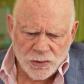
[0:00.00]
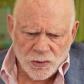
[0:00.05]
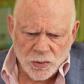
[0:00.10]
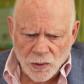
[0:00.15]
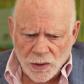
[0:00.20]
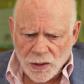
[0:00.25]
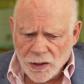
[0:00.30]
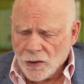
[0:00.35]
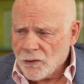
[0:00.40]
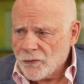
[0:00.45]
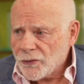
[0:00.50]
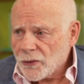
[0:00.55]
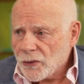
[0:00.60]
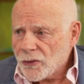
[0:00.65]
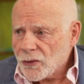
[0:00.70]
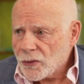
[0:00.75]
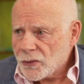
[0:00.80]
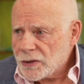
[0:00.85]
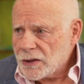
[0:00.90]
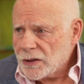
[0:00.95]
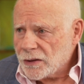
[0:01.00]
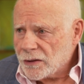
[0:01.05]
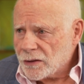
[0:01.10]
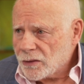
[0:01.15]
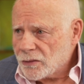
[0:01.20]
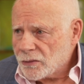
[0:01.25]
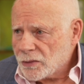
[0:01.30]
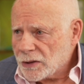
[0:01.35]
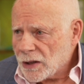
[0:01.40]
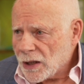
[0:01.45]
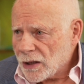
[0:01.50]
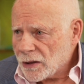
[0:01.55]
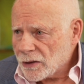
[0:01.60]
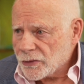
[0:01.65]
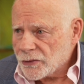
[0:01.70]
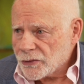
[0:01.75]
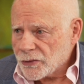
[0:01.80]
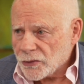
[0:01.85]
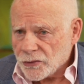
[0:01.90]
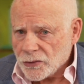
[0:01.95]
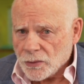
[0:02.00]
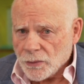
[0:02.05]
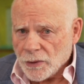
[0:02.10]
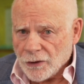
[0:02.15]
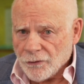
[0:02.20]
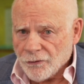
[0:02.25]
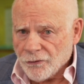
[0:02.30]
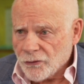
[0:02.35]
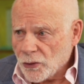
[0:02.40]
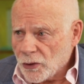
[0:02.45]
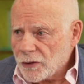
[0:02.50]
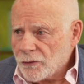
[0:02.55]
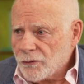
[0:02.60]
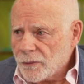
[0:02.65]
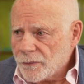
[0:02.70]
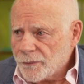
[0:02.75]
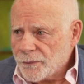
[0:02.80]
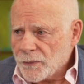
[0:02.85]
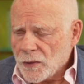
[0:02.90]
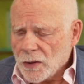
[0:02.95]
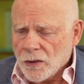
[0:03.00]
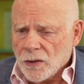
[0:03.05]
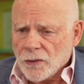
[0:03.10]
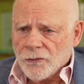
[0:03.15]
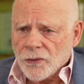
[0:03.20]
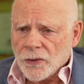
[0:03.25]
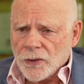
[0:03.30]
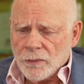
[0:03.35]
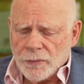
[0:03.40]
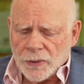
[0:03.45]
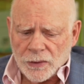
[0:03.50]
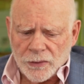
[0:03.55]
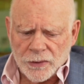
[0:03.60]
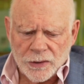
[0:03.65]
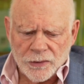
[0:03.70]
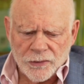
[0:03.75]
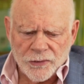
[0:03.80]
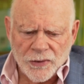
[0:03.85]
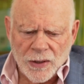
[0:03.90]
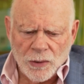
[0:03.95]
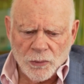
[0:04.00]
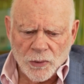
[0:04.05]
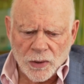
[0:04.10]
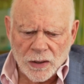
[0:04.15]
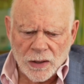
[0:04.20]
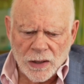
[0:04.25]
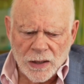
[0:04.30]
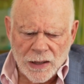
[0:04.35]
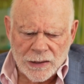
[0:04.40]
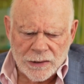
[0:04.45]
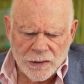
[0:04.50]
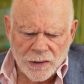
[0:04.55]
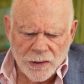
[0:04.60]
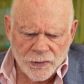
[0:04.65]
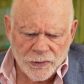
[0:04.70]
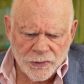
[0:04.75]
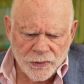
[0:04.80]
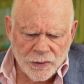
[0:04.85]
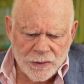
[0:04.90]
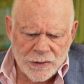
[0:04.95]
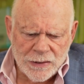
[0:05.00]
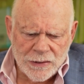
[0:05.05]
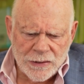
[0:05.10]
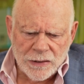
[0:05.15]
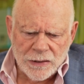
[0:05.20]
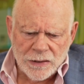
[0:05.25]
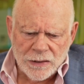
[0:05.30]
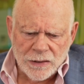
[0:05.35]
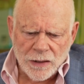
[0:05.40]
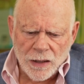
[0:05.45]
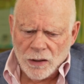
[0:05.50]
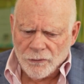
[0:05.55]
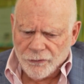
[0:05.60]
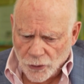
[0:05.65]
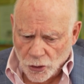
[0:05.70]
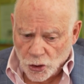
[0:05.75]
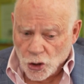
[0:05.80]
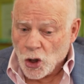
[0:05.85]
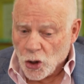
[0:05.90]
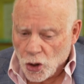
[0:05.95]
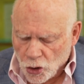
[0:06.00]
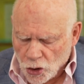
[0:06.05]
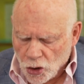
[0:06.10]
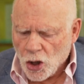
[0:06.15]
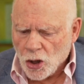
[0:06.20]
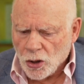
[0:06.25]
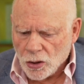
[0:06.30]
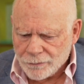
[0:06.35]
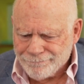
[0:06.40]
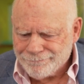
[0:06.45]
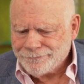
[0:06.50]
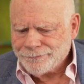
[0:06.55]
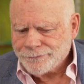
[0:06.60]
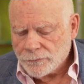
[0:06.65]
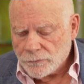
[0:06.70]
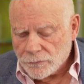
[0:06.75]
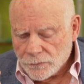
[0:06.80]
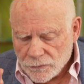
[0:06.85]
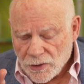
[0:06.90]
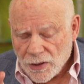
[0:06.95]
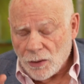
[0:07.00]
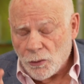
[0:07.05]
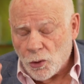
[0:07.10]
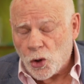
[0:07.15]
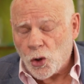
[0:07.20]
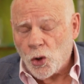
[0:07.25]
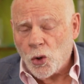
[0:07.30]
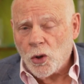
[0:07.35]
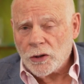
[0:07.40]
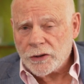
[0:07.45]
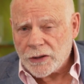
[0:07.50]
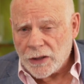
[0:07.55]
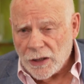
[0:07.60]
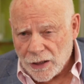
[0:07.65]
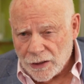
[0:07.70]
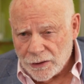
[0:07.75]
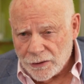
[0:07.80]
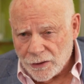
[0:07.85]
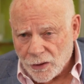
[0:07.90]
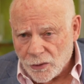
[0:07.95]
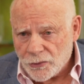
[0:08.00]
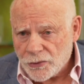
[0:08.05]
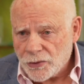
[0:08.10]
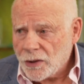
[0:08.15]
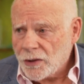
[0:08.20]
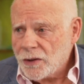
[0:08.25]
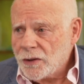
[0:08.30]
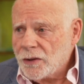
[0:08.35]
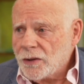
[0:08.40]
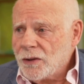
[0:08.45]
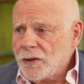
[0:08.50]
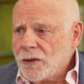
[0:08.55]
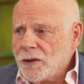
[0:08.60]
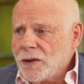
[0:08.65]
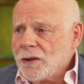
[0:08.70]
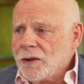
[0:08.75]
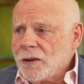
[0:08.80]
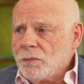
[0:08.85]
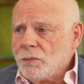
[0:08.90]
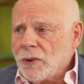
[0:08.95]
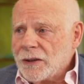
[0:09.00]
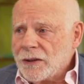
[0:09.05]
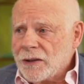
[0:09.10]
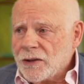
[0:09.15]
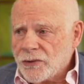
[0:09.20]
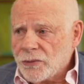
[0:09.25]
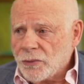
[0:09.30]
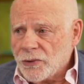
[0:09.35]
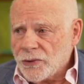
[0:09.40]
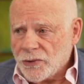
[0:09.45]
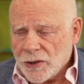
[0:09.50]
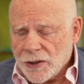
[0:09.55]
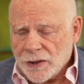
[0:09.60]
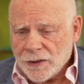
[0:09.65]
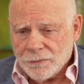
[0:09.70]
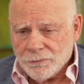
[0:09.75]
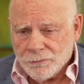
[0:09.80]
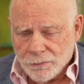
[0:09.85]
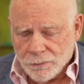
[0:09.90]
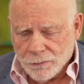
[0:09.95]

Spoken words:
$1,200 or $1,300 a square foot for the buildings that were condos. They were called condos, but this was a